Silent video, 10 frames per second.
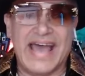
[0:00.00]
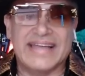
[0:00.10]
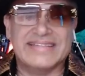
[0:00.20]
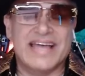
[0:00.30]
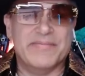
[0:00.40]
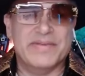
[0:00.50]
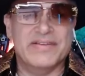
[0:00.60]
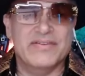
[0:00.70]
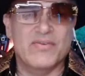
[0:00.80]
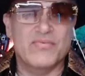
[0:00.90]
has not
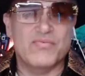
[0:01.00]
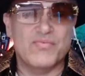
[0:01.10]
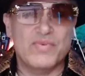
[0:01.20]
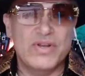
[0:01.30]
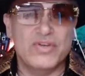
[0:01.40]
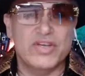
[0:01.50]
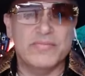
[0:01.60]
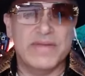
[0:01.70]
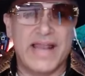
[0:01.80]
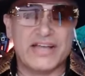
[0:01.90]
been real
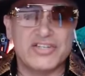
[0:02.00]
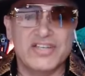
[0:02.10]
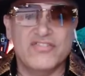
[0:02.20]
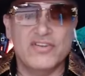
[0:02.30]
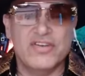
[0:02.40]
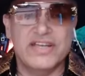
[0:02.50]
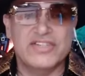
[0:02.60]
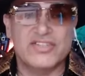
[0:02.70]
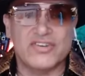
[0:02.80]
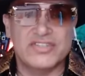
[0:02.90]
good, but actually if you look at
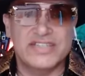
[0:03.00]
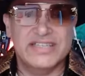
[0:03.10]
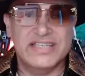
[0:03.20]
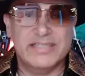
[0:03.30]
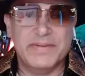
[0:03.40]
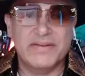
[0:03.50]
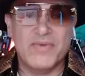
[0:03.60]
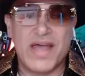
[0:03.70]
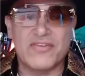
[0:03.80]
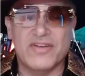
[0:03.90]
his starts, he's
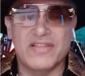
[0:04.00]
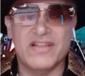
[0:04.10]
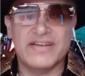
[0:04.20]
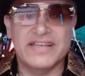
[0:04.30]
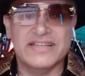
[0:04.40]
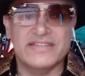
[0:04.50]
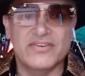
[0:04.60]
been rather unlucky.